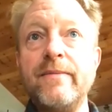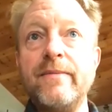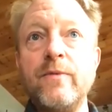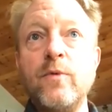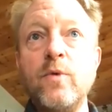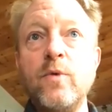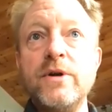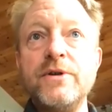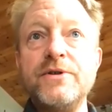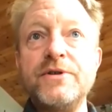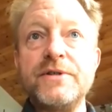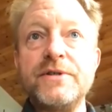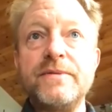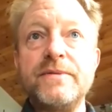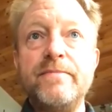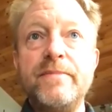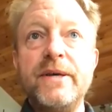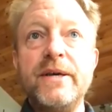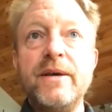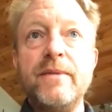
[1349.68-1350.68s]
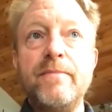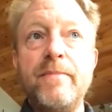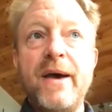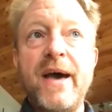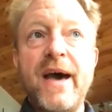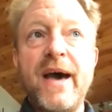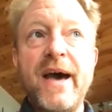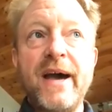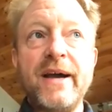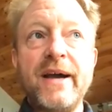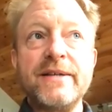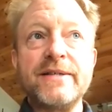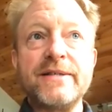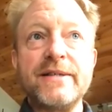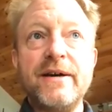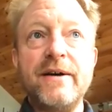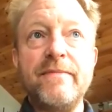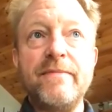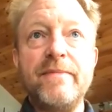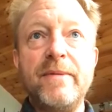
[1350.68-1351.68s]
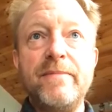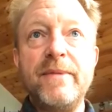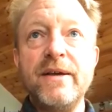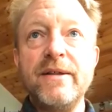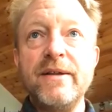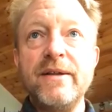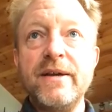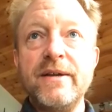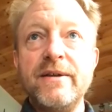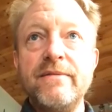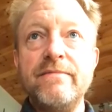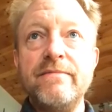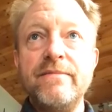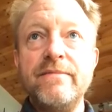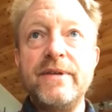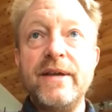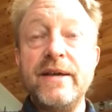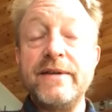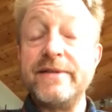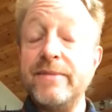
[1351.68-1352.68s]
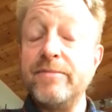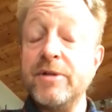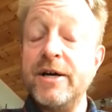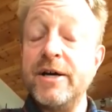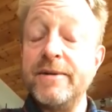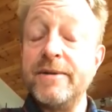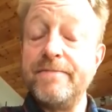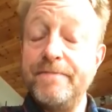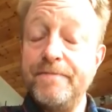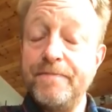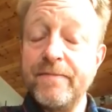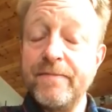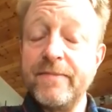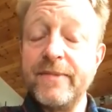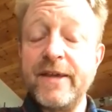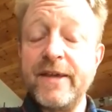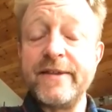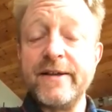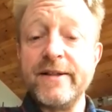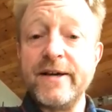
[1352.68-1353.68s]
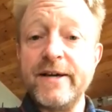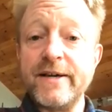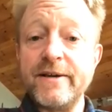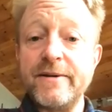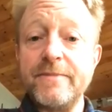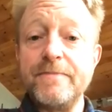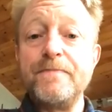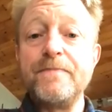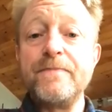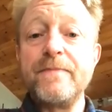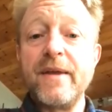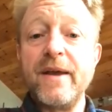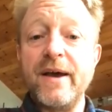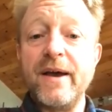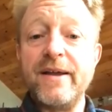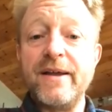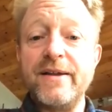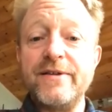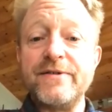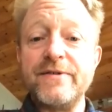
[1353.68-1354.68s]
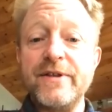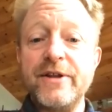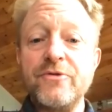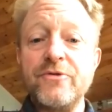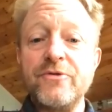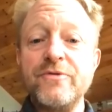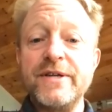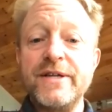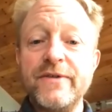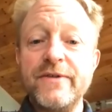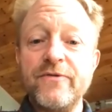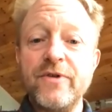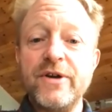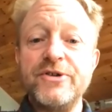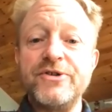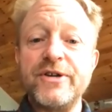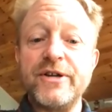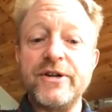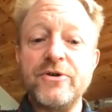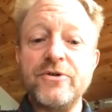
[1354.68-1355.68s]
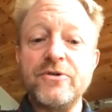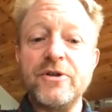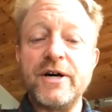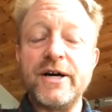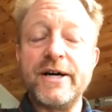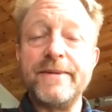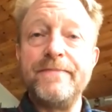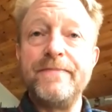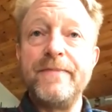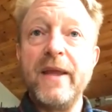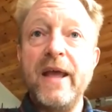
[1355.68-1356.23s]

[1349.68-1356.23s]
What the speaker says: We're just big bags of mammalian tasty blood that they like. And so they don't really differentiate a whole lot.